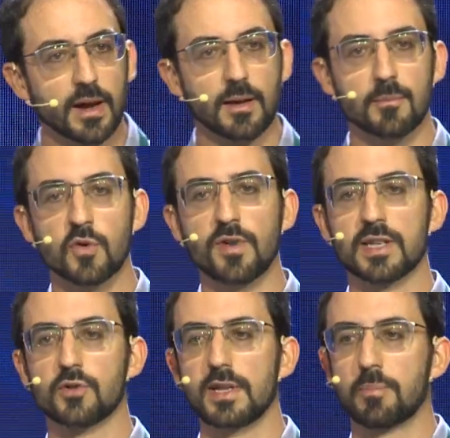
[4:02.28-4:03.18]
moving
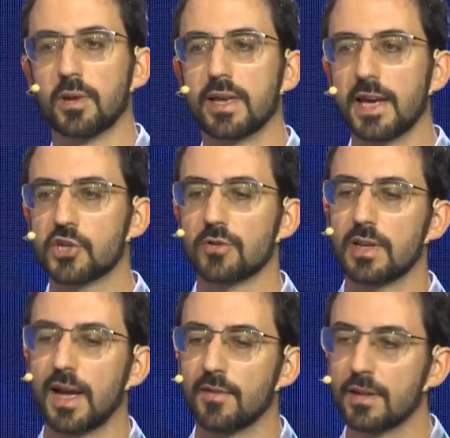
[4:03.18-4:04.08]
to the application
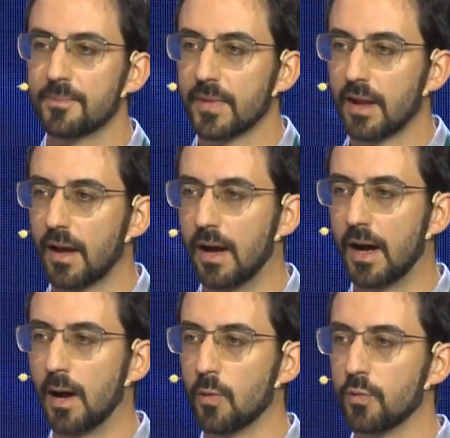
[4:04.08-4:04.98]
level,
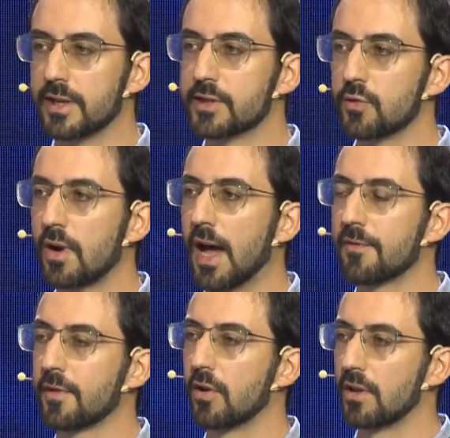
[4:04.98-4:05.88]
we do
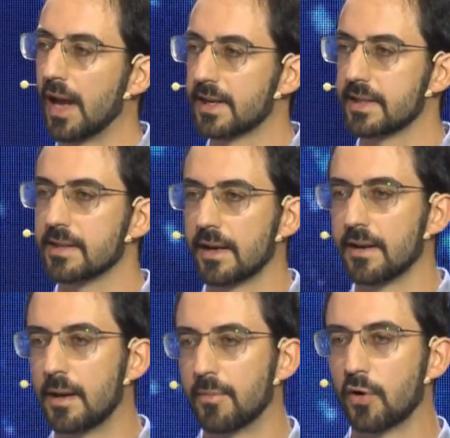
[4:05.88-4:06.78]
have collected a
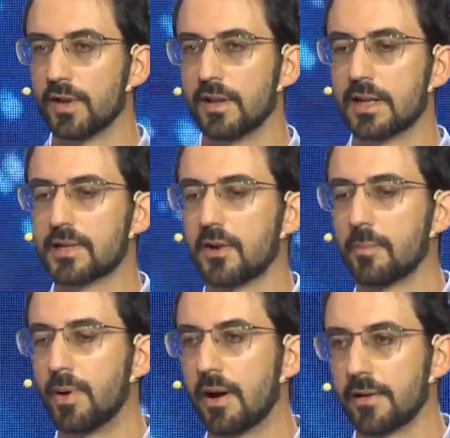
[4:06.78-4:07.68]
number of industrial
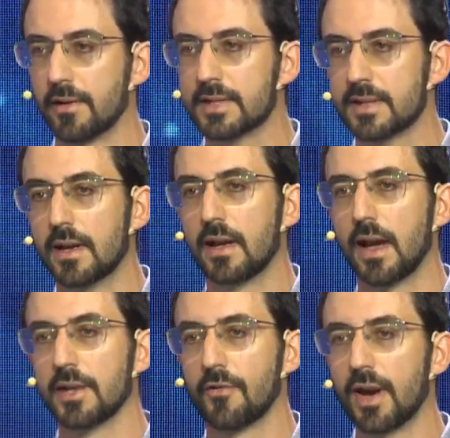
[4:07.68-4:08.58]
partners
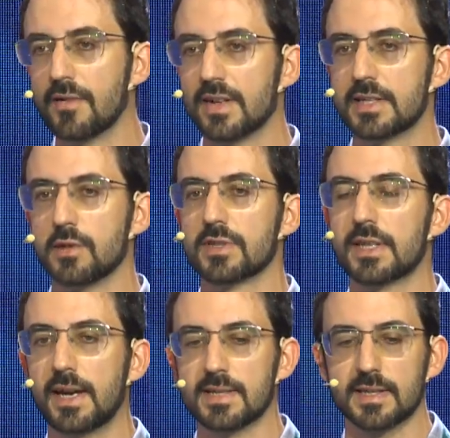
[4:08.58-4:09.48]
and relevant use
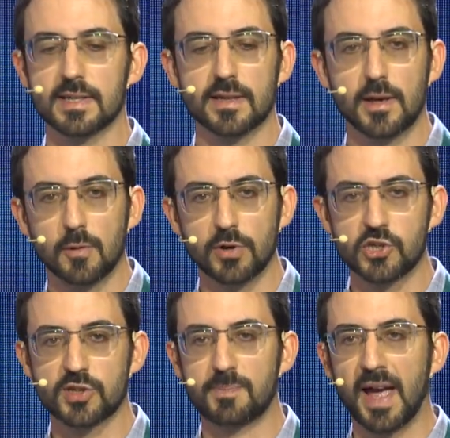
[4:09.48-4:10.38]
cases
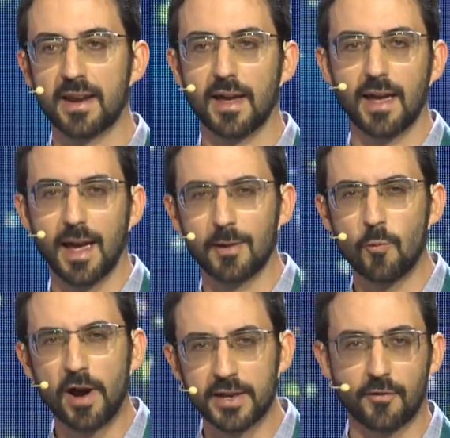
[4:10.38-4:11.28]
which span a
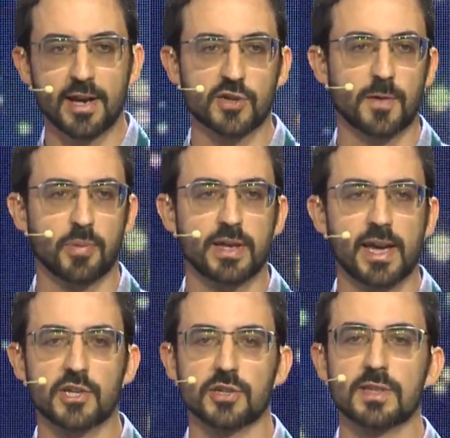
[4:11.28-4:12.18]
wide range of
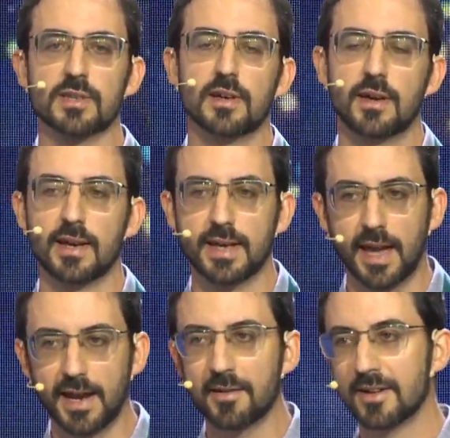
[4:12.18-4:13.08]
applications. And again,